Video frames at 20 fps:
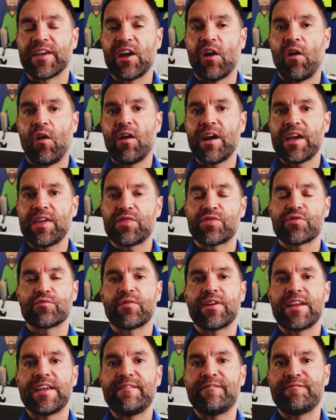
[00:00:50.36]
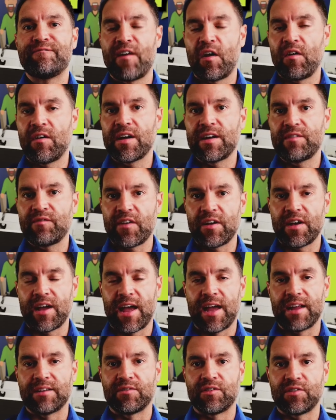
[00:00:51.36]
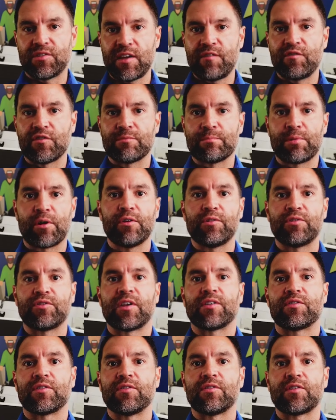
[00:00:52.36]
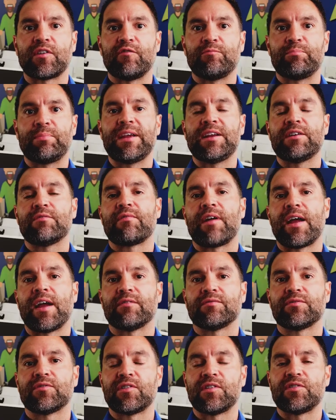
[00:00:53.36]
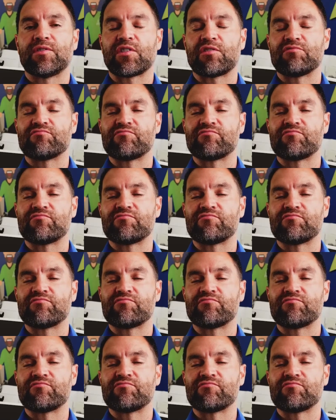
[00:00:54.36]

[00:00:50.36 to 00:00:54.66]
The i3, 5 and 7 processors have been around since